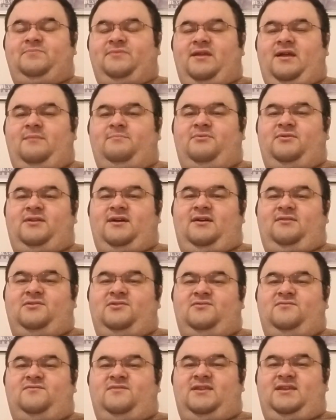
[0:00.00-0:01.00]
I put out
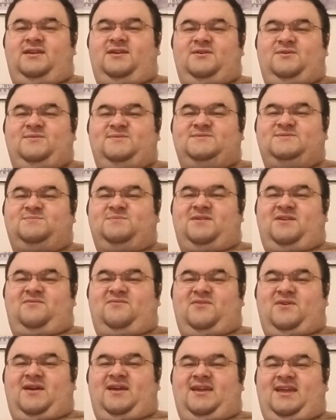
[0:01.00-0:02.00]
new videos
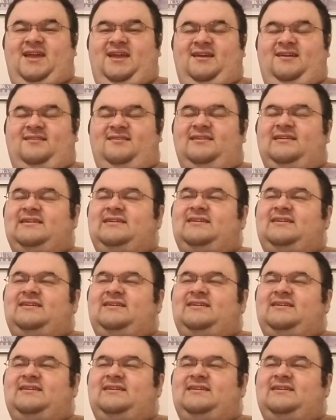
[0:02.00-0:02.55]
whenever I can.